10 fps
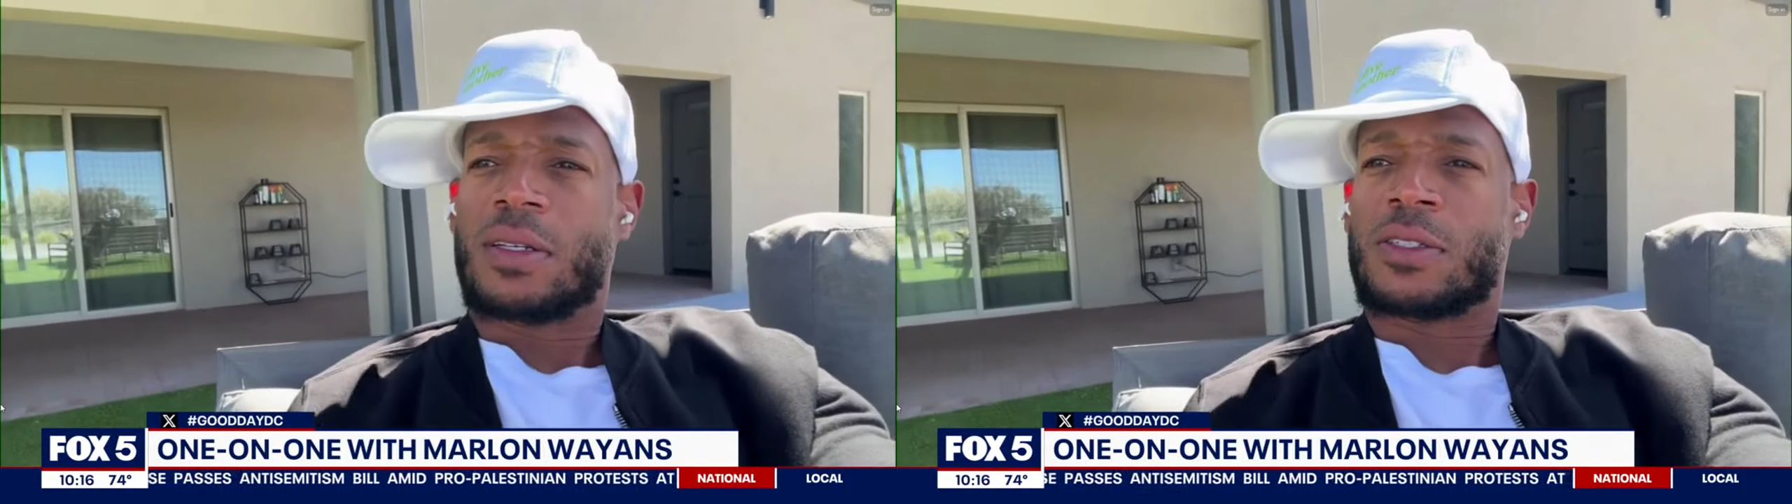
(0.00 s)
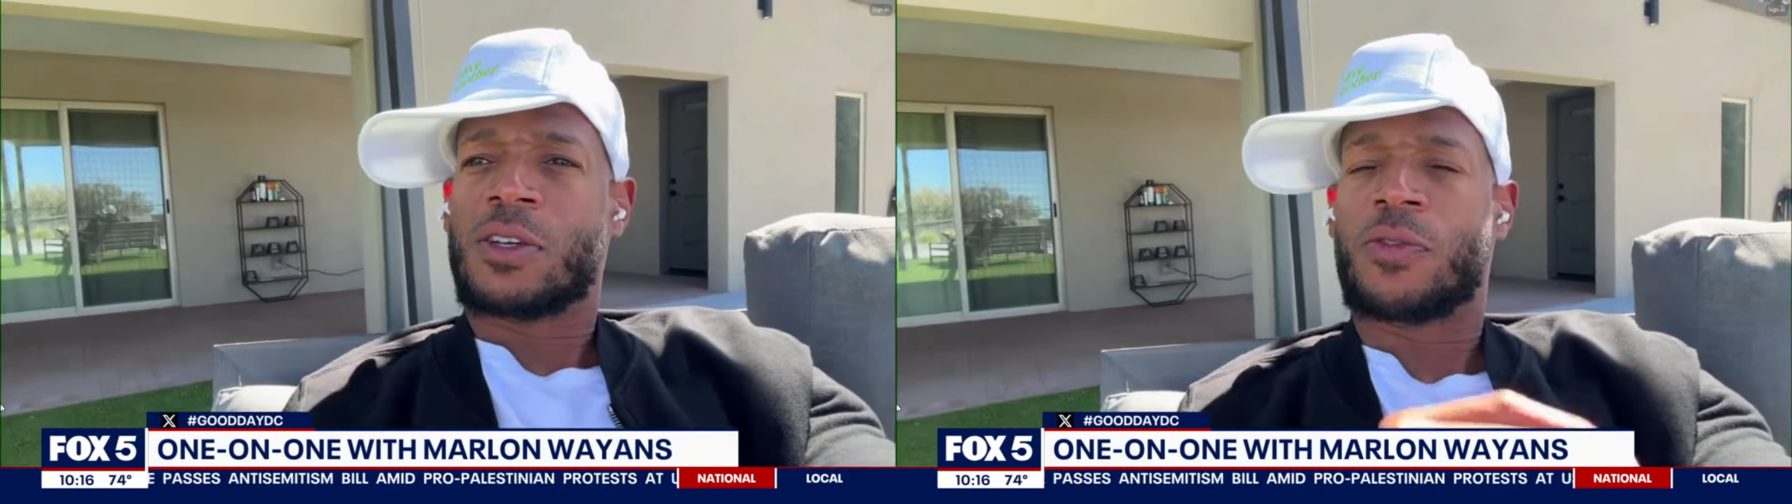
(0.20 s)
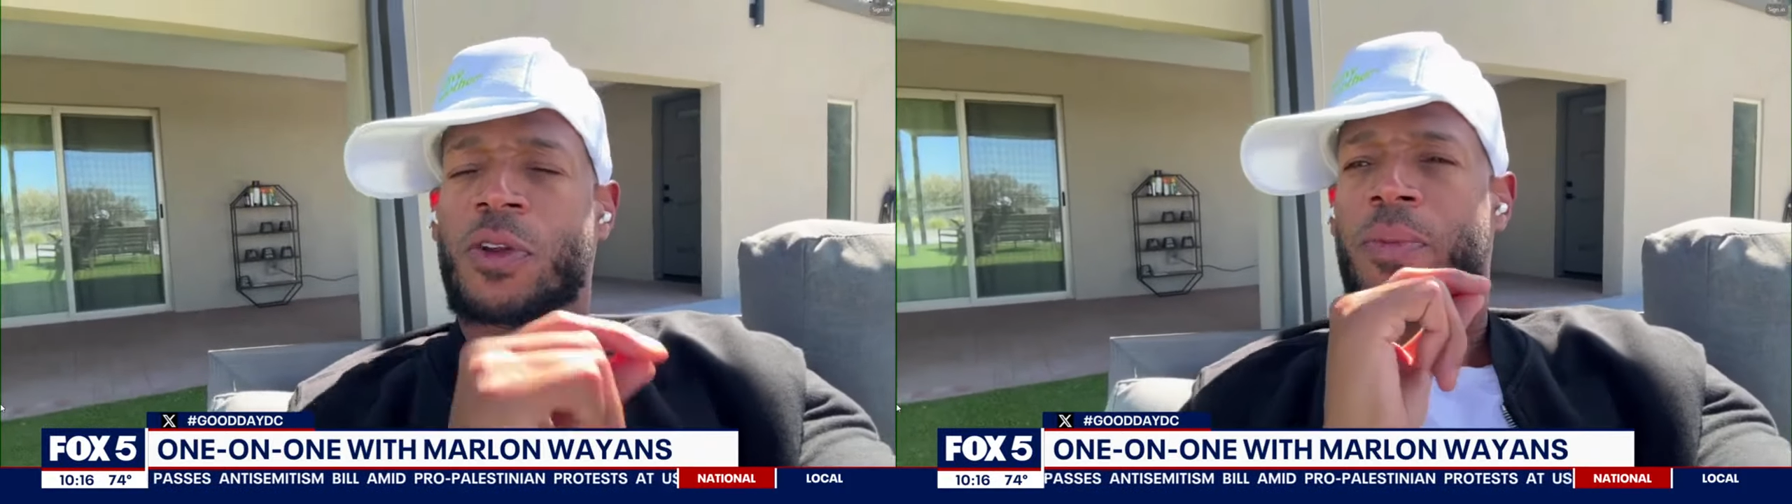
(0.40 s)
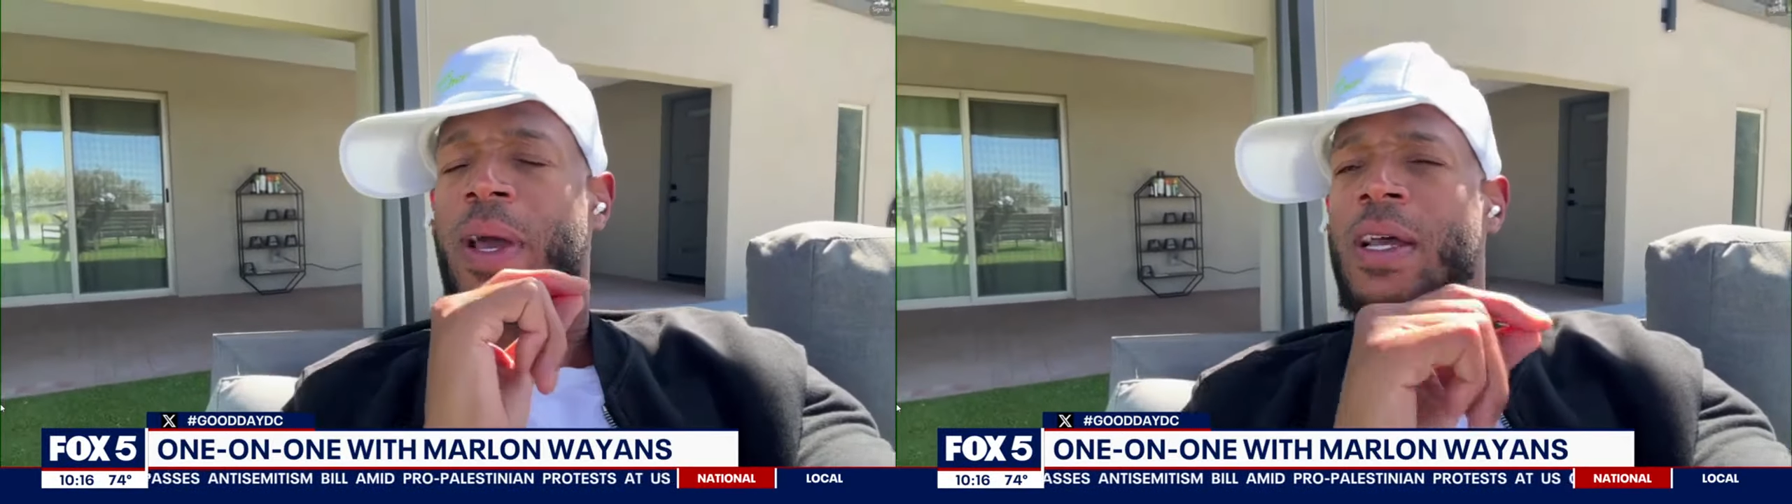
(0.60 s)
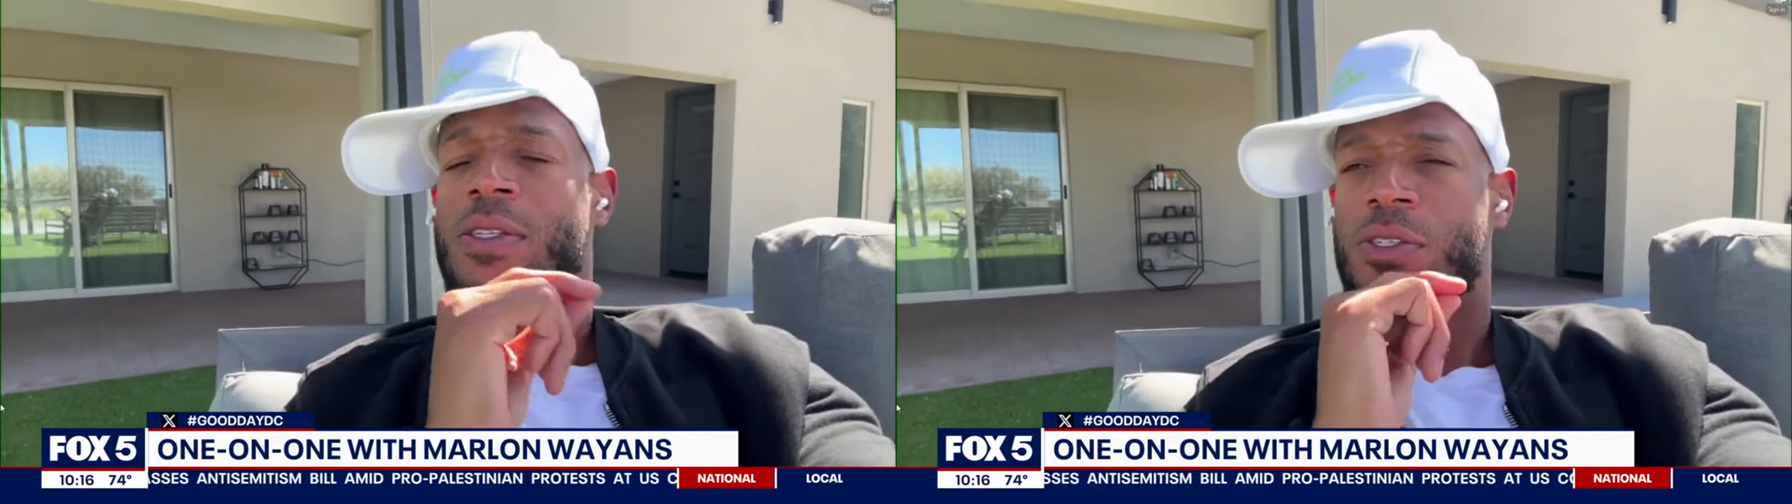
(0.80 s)
So for the
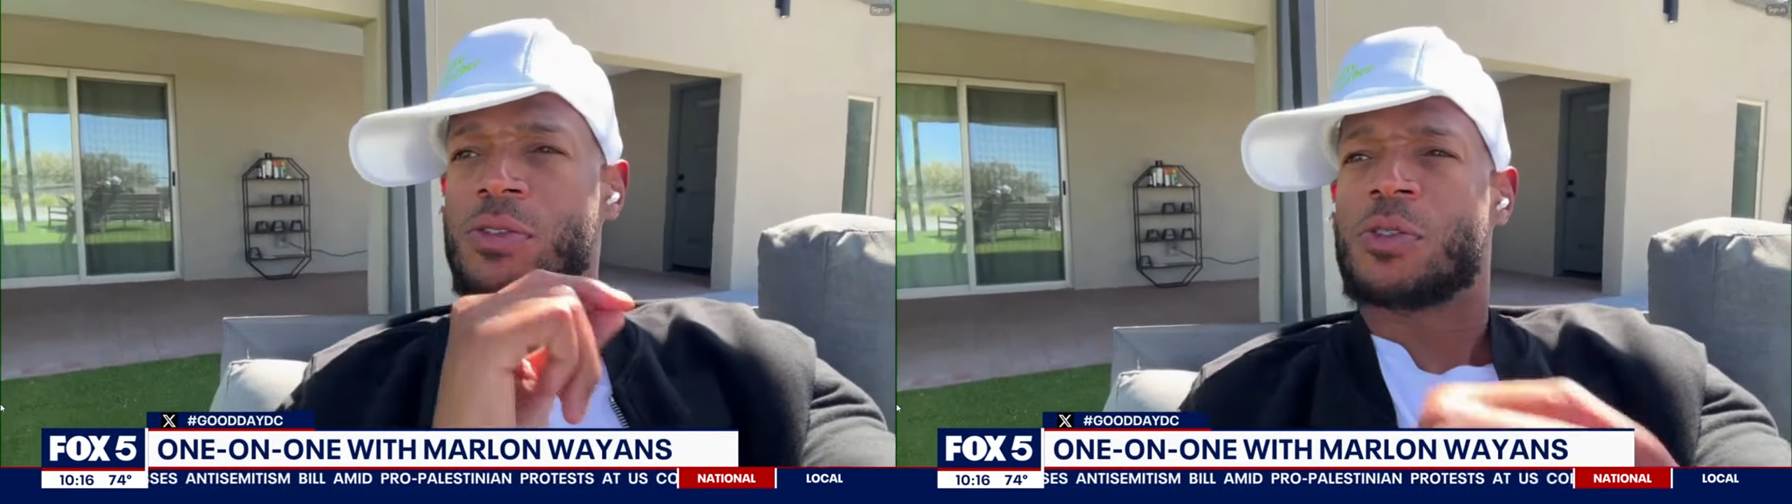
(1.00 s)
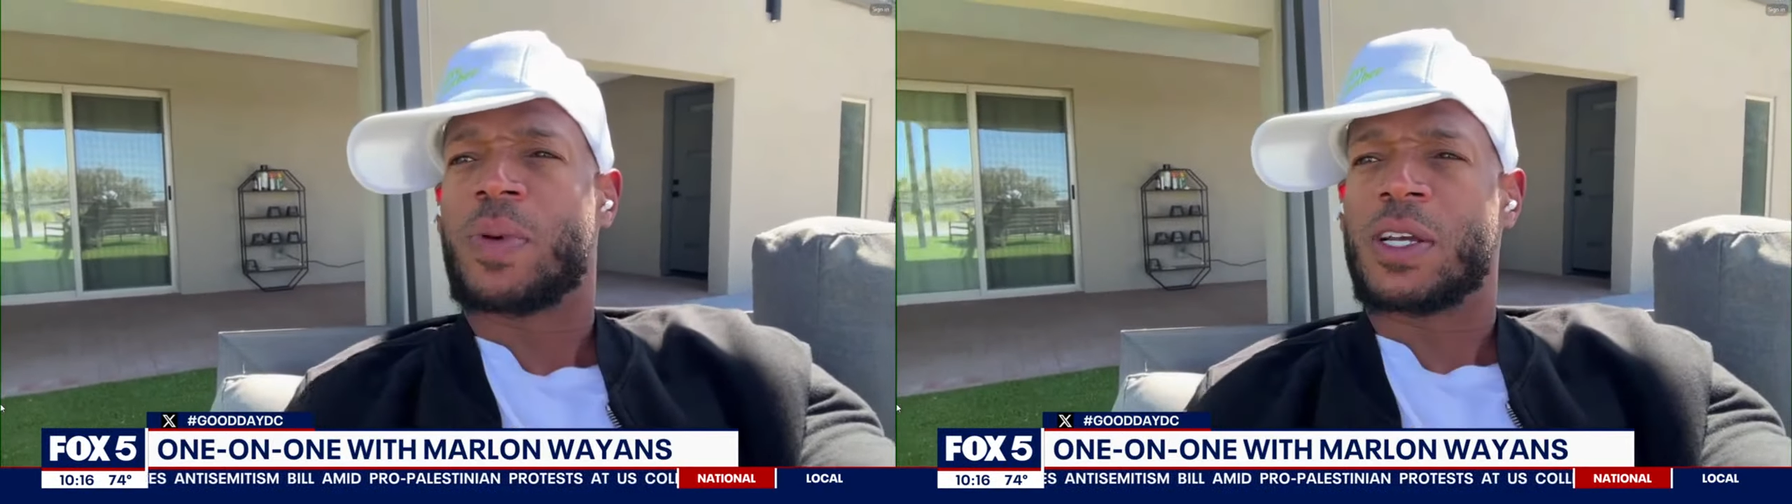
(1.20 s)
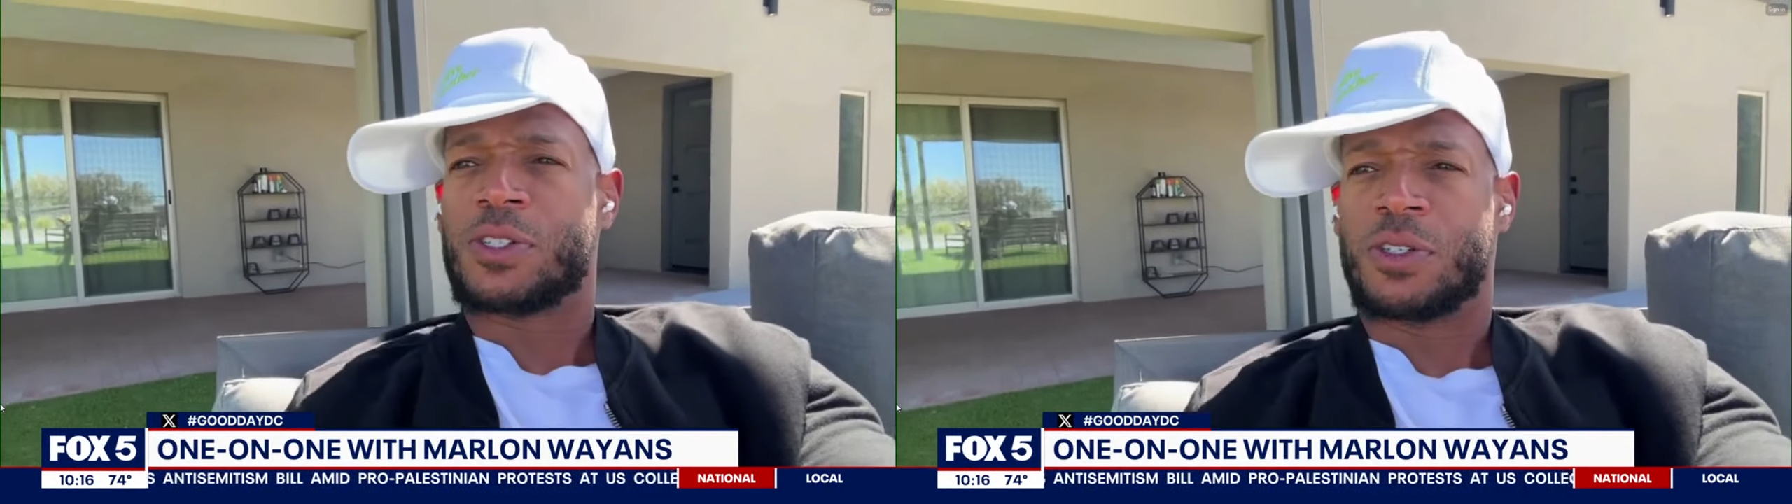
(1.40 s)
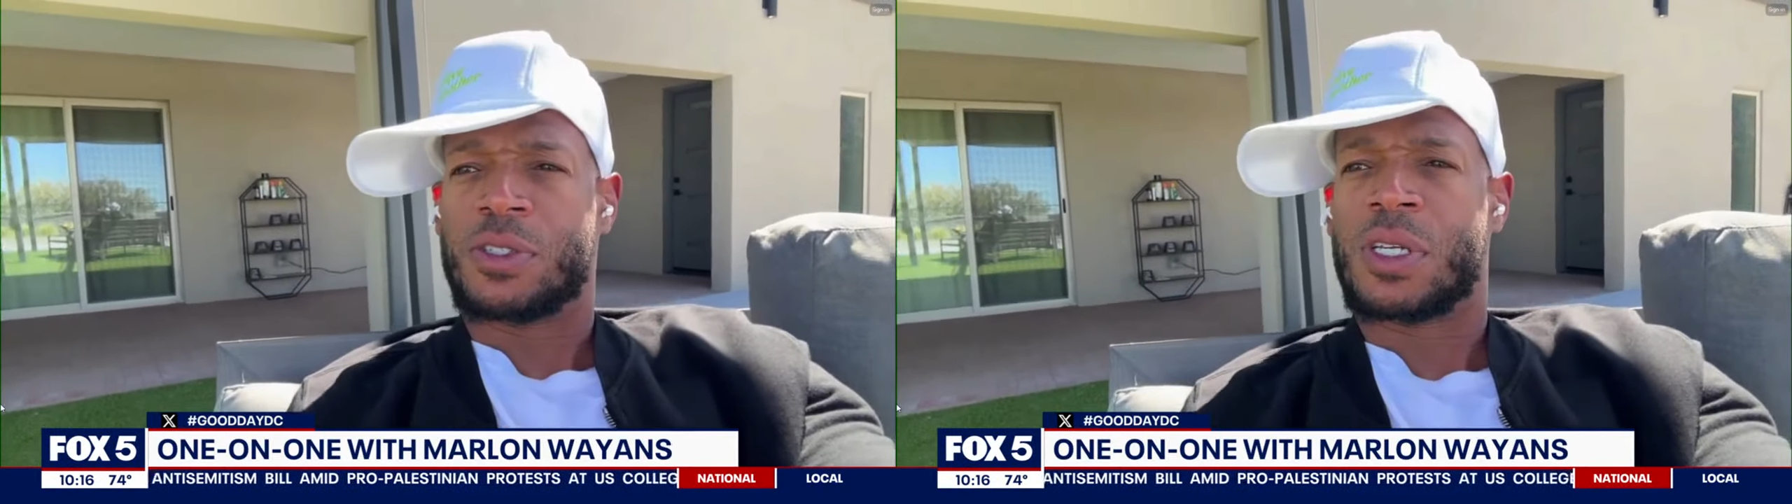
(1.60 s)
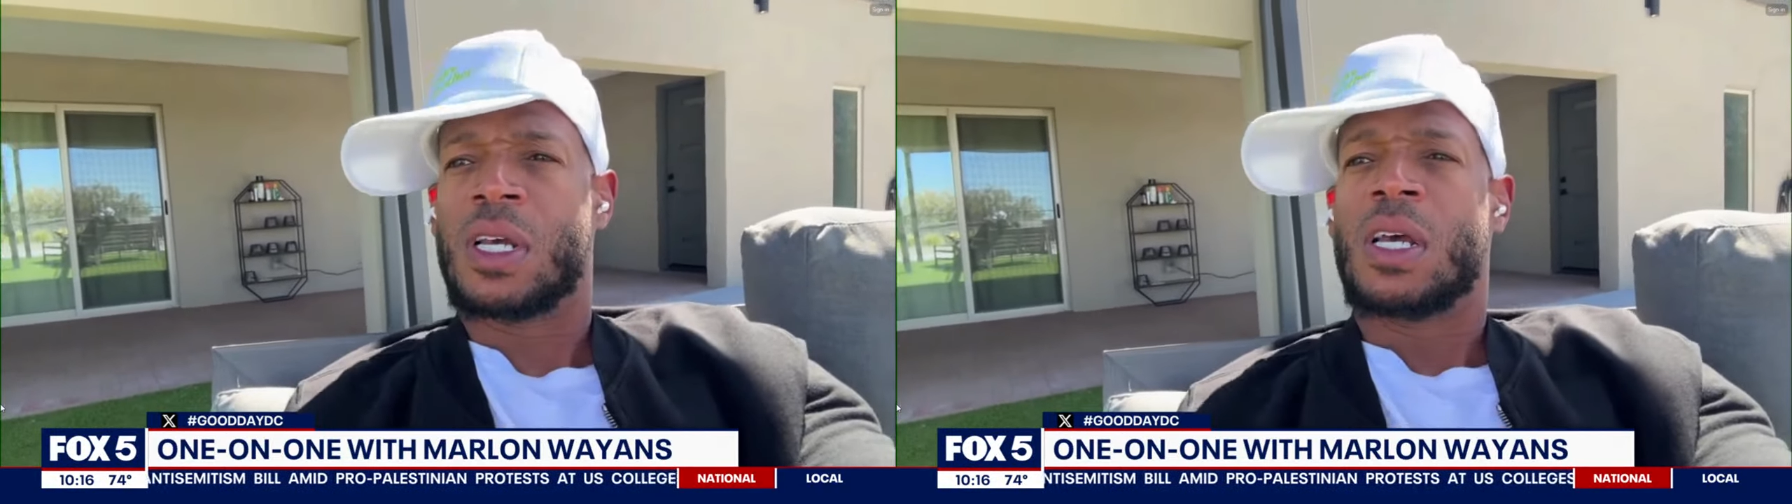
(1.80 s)
past two specials,